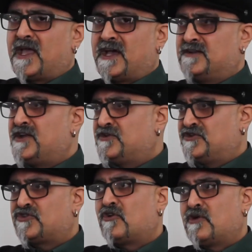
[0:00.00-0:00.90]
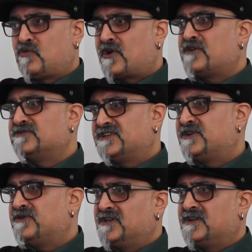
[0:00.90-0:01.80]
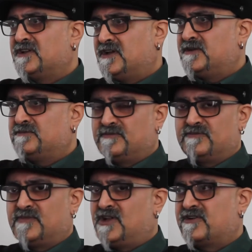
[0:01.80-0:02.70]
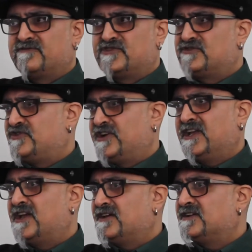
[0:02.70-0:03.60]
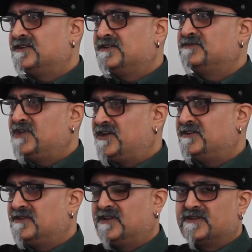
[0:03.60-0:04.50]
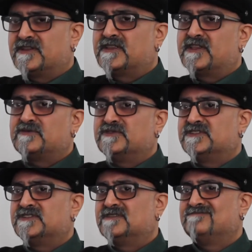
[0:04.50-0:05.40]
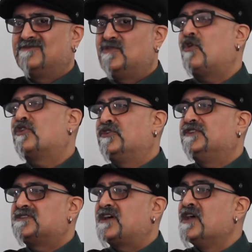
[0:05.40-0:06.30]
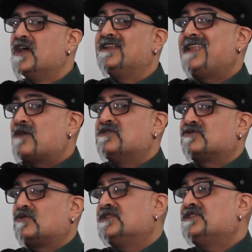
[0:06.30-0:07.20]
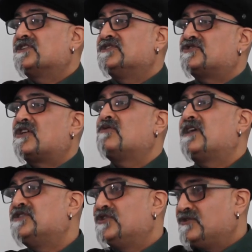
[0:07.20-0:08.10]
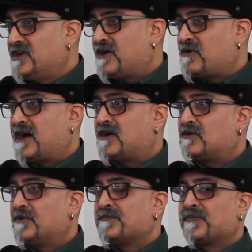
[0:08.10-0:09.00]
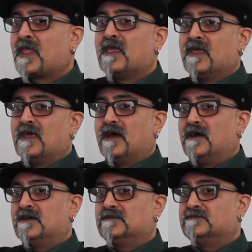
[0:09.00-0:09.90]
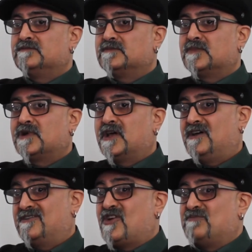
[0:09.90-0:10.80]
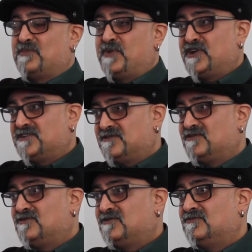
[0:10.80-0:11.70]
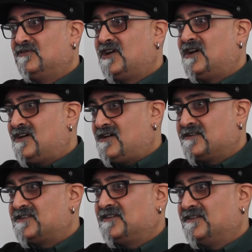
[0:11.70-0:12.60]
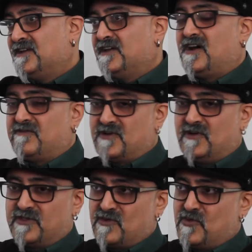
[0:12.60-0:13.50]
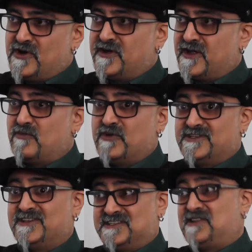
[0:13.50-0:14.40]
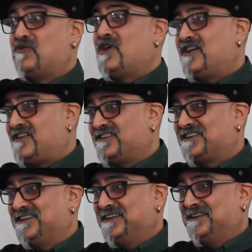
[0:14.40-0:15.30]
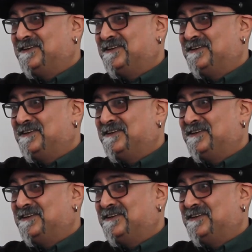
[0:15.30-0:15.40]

had no control of what I was doing, a lot of drink, and you know, that was not good. So now it's all under control. I do go out, I've got my personal art, I've got the work, which is still art,